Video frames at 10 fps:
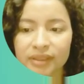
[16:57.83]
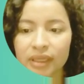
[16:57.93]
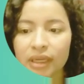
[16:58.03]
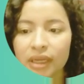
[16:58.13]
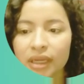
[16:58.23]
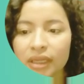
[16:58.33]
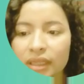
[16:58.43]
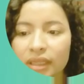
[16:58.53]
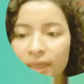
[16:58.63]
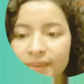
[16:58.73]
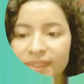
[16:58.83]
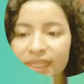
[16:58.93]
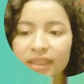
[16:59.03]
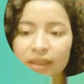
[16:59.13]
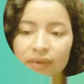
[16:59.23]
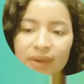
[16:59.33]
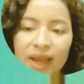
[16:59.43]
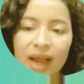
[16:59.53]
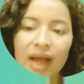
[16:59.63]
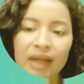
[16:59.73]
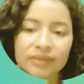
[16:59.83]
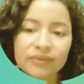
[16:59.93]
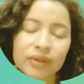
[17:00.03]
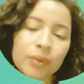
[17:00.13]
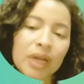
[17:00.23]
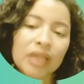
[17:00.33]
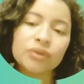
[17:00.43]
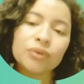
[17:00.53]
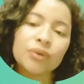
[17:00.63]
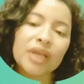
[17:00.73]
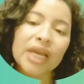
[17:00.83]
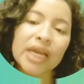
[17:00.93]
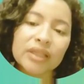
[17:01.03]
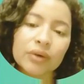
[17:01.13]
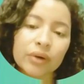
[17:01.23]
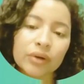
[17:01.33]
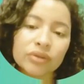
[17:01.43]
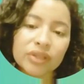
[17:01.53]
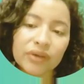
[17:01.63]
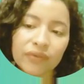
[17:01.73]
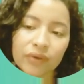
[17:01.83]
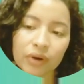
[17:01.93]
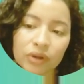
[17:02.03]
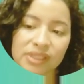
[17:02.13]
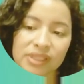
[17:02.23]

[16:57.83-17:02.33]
keeps the tibia and fibula together on the front side.